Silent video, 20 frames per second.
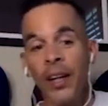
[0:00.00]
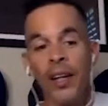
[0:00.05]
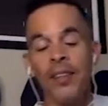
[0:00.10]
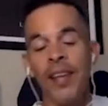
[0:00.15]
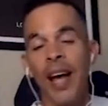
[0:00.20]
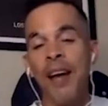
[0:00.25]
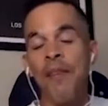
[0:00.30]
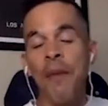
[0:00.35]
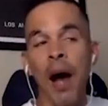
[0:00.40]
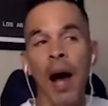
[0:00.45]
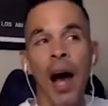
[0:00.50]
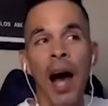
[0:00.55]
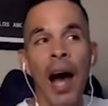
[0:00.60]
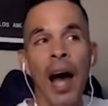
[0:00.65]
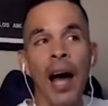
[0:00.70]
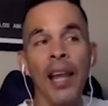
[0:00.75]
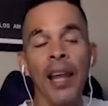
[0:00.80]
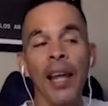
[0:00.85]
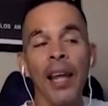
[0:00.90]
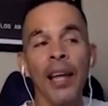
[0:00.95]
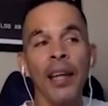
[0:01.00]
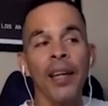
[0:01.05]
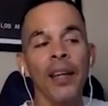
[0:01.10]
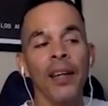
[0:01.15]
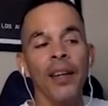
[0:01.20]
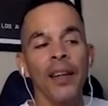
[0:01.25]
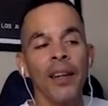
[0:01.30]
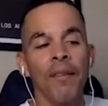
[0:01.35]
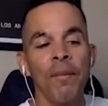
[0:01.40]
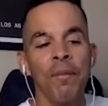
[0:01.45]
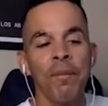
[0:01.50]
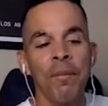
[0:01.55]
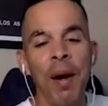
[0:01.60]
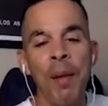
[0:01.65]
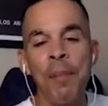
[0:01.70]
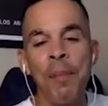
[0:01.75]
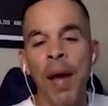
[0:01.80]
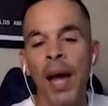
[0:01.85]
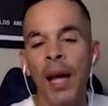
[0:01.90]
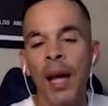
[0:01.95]
Because I like, my
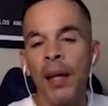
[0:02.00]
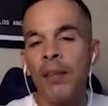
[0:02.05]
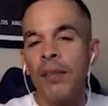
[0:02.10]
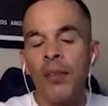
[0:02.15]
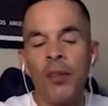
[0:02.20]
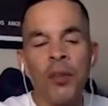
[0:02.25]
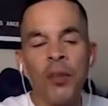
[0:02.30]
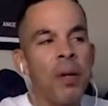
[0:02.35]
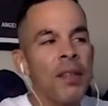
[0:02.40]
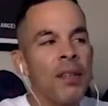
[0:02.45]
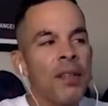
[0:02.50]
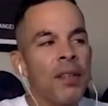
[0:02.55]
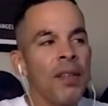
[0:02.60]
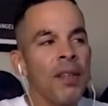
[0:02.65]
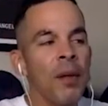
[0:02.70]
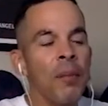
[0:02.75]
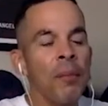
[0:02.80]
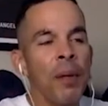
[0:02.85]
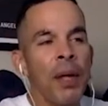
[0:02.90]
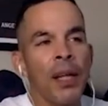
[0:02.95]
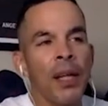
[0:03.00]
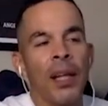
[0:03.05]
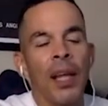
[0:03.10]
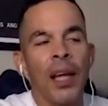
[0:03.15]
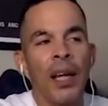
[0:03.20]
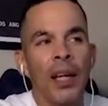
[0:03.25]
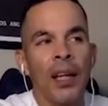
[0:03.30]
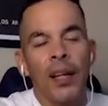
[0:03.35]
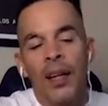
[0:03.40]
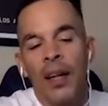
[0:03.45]
back is a little messed up, and like